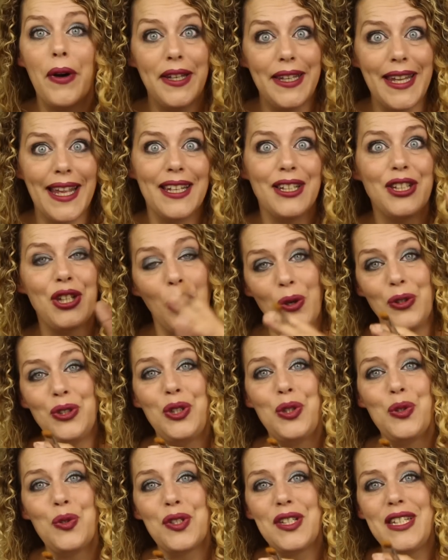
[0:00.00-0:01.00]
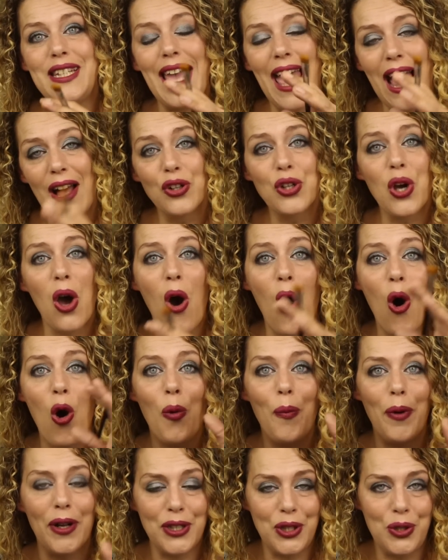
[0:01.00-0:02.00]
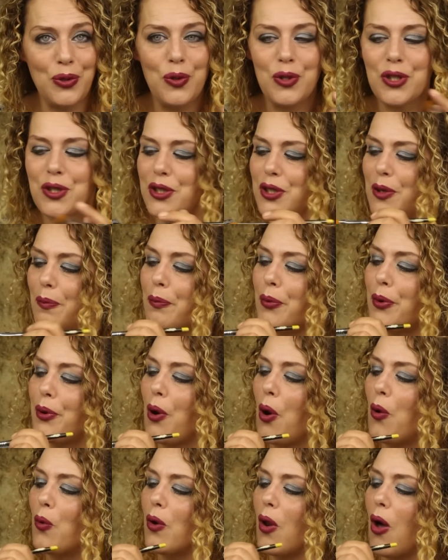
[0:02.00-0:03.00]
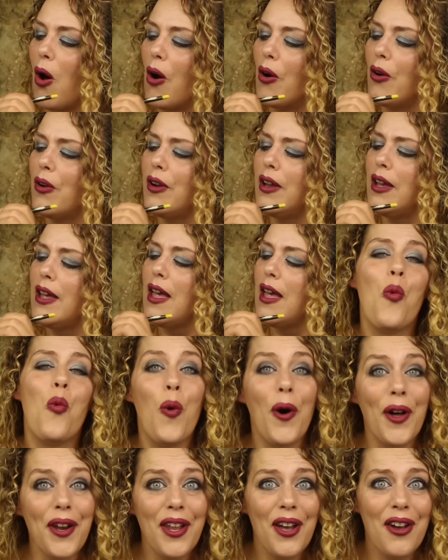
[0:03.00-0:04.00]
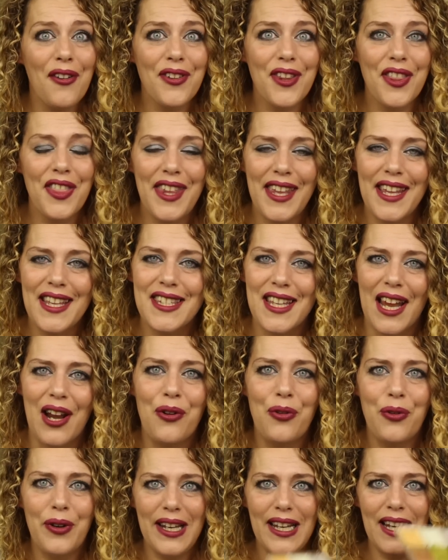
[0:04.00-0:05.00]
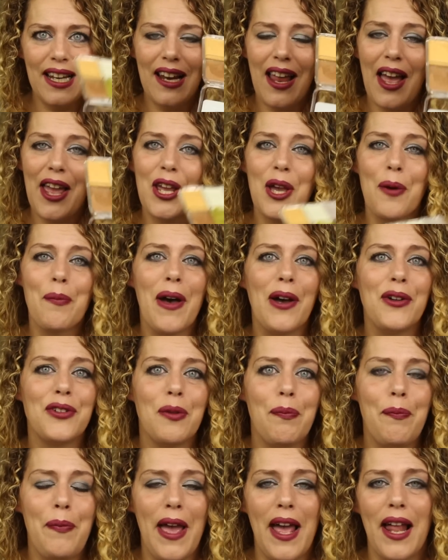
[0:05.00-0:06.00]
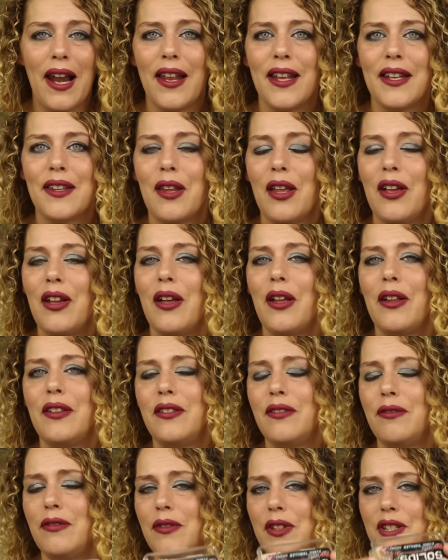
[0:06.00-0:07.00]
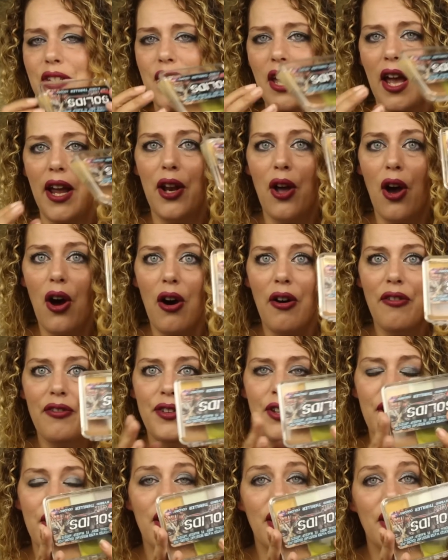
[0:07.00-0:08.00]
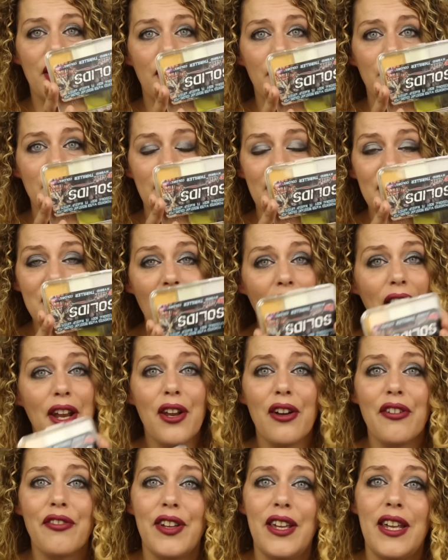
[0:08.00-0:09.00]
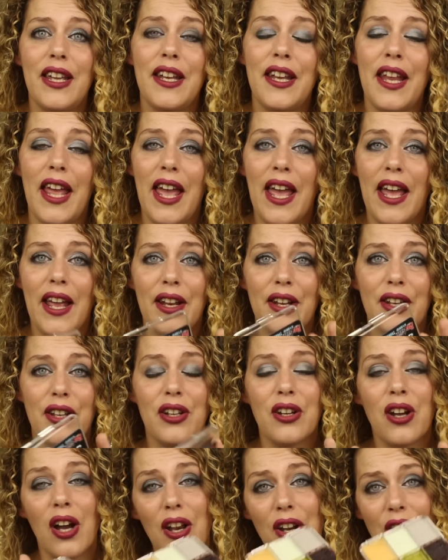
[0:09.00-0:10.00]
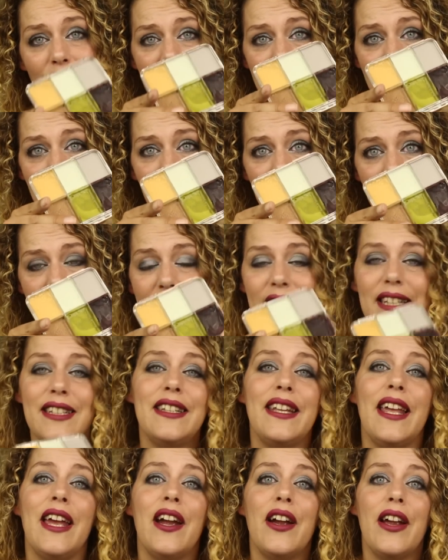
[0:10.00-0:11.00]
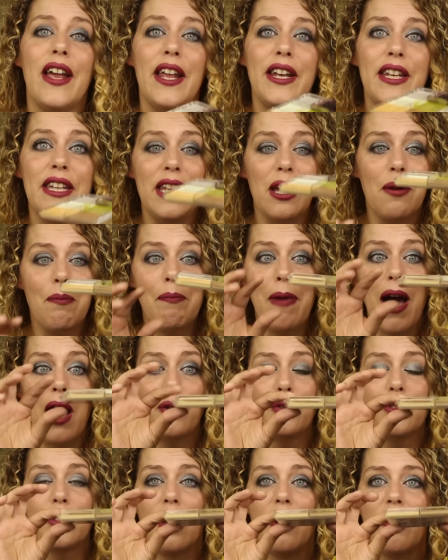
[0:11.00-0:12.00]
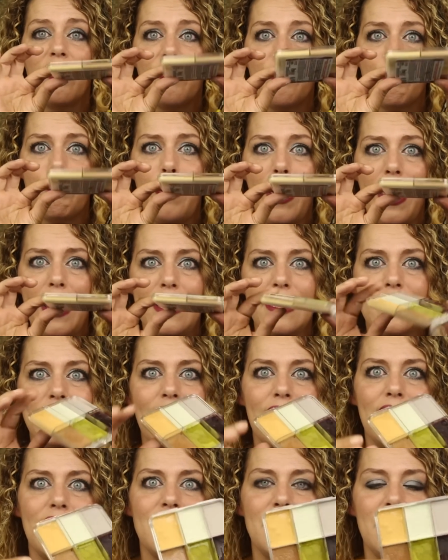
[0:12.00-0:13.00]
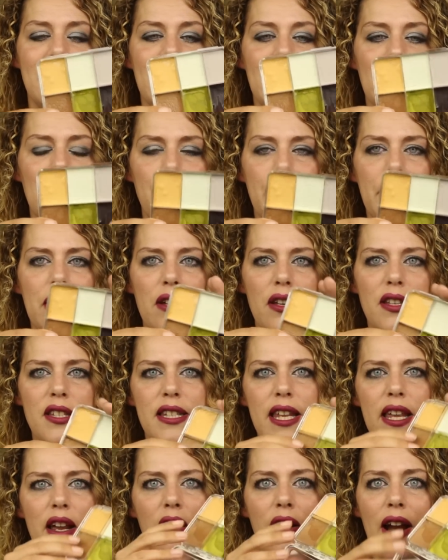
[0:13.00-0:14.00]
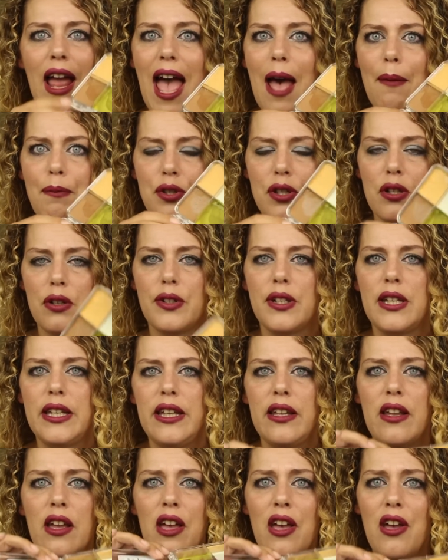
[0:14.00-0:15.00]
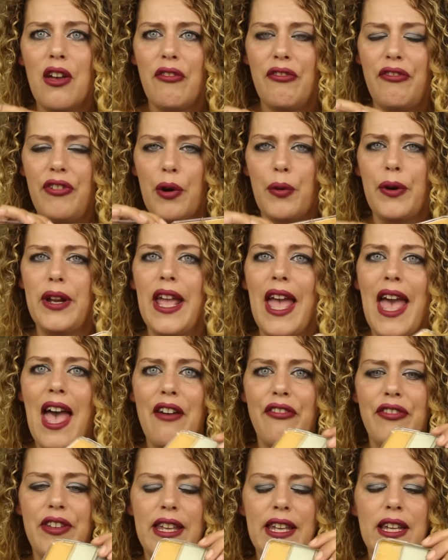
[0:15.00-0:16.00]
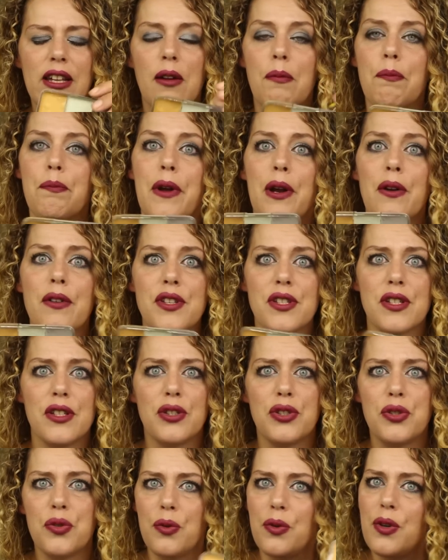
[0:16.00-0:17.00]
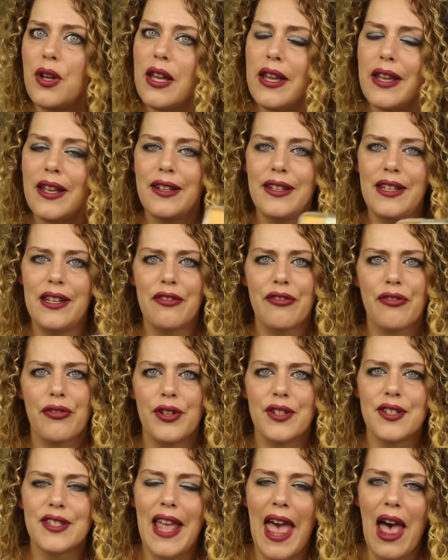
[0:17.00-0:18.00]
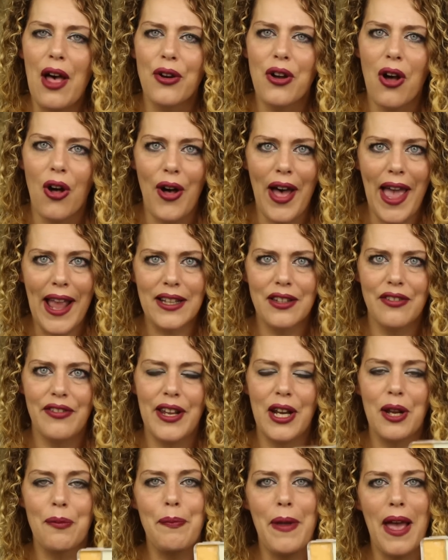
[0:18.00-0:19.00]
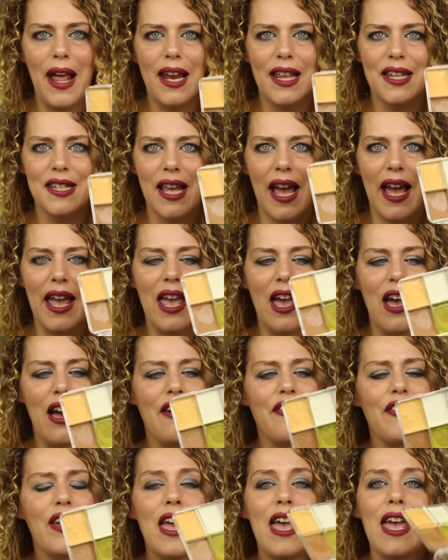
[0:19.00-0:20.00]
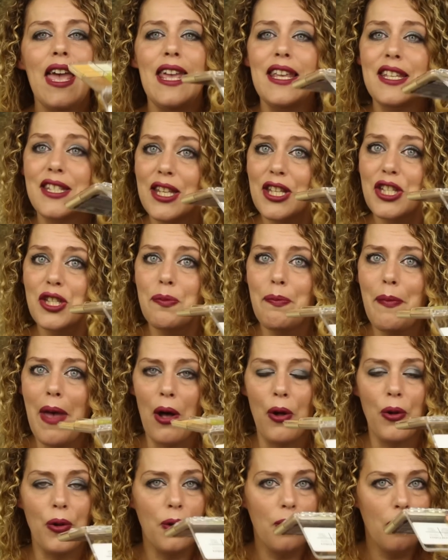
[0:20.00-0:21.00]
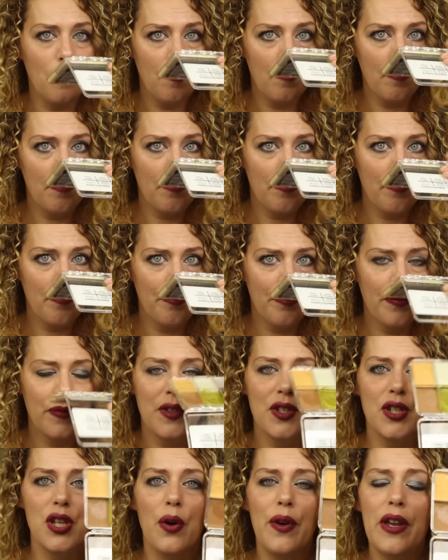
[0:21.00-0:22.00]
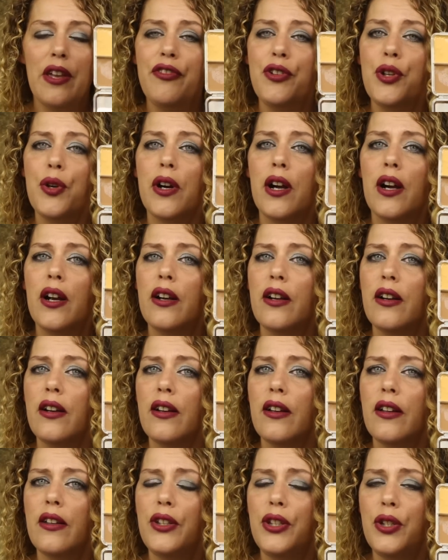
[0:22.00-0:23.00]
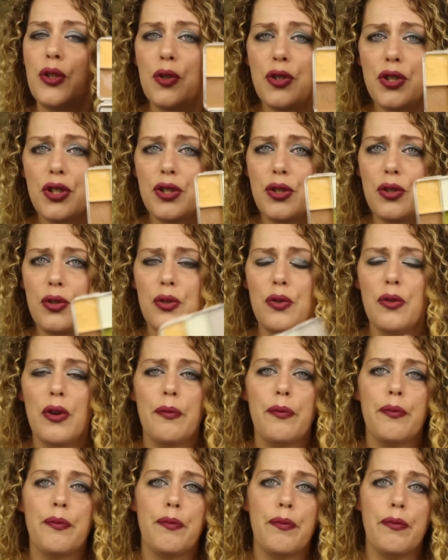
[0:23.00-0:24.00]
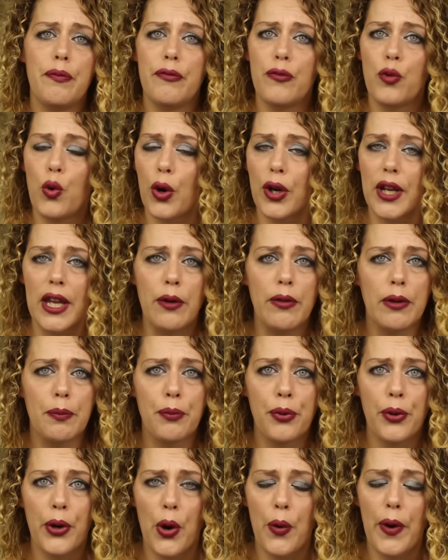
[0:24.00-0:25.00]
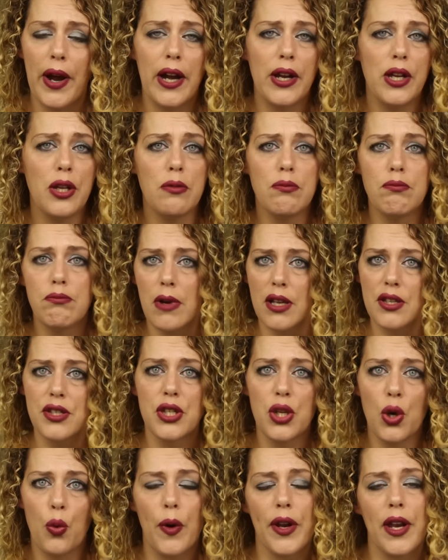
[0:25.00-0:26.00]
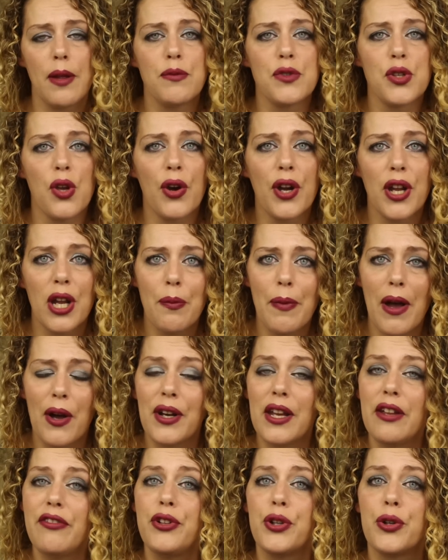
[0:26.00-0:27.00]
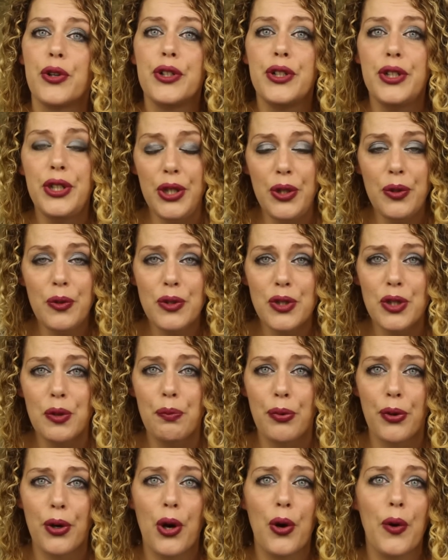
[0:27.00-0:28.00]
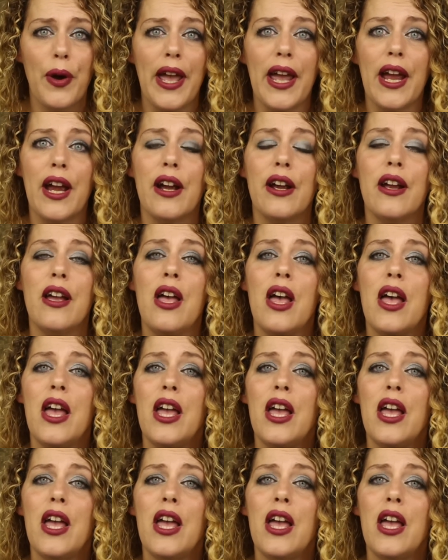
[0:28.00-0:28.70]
but then don't use the alcohol but use the ProAiir. One of the things I really like about the palette, side of the design of it and the colors that are in there and the amount of paint that is in here, because they are absolutely very heavy in comparison to different alcohol activated palettes I have, is the smell. So if you are used to working with ProAiir, you must know what I'm talking about. If you're new to ProAiir,